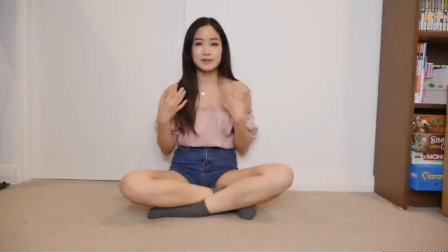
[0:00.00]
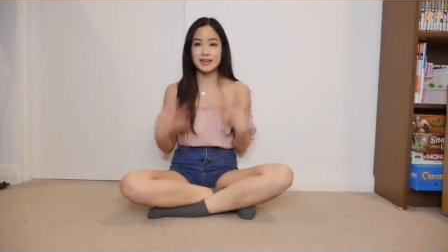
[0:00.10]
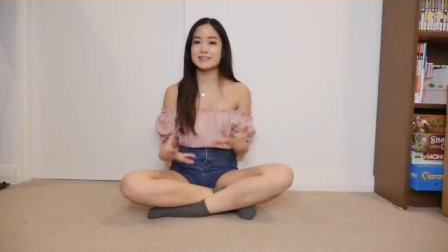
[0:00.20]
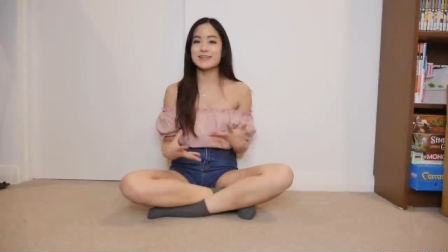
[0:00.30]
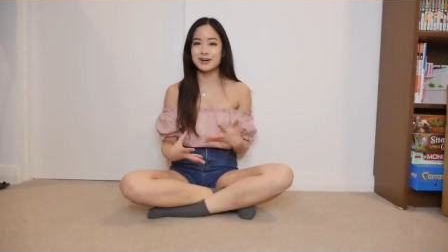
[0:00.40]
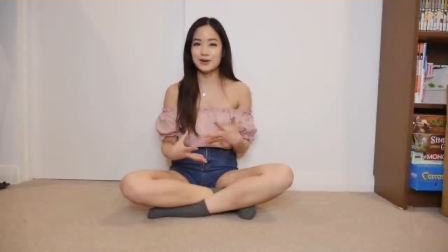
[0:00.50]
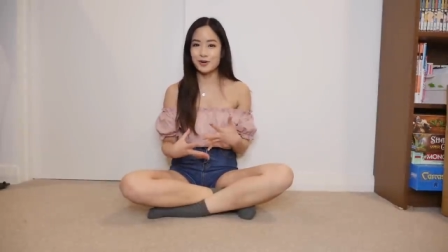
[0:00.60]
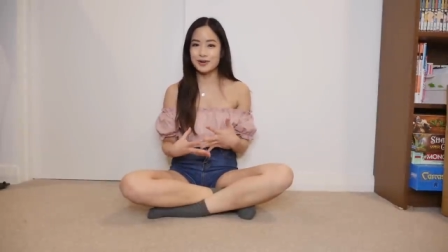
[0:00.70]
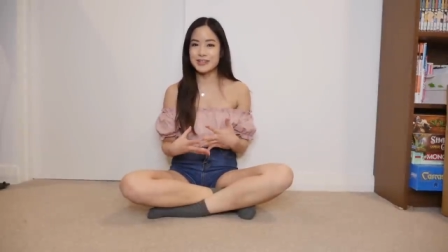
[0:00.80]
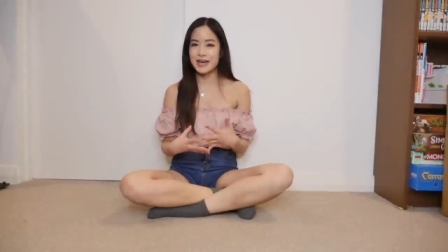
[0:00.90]
YesStyle
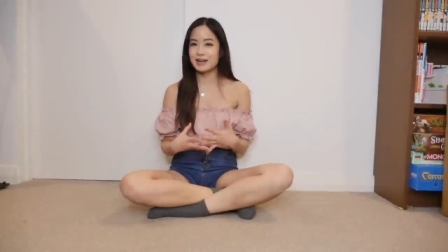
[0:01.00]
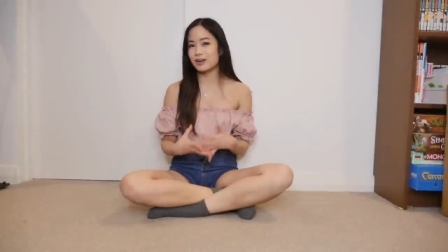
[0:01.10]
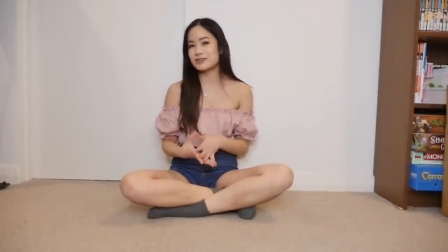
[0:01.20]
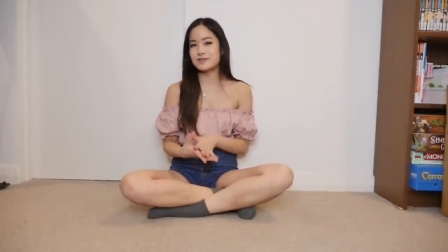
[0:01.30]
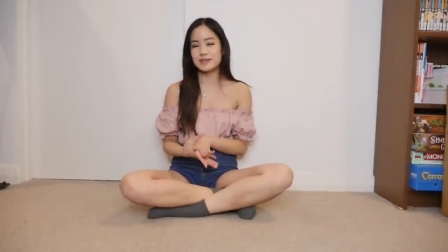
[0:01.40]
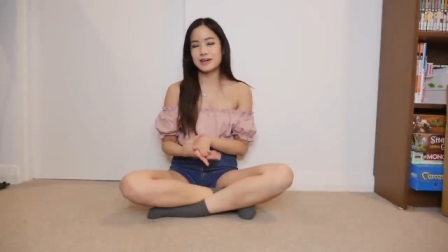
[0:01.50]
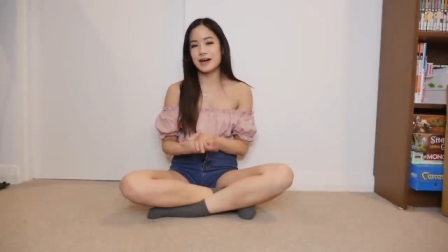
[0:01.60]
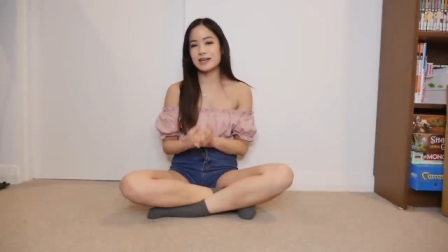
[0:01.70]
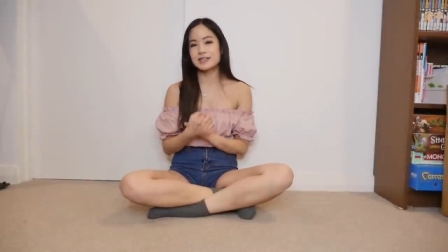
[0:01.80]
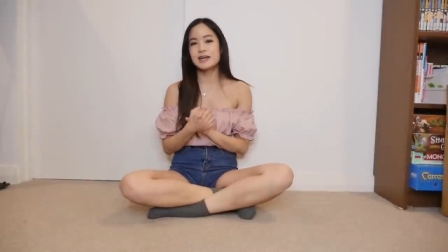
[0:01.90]
hauls and a lot of you
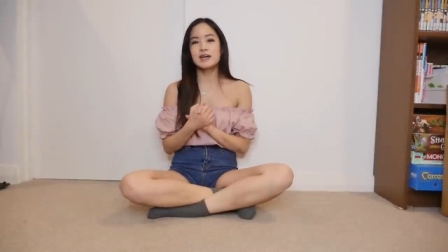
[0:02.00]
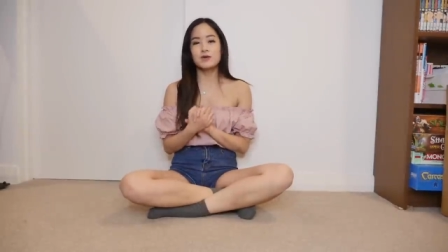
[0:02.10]
guys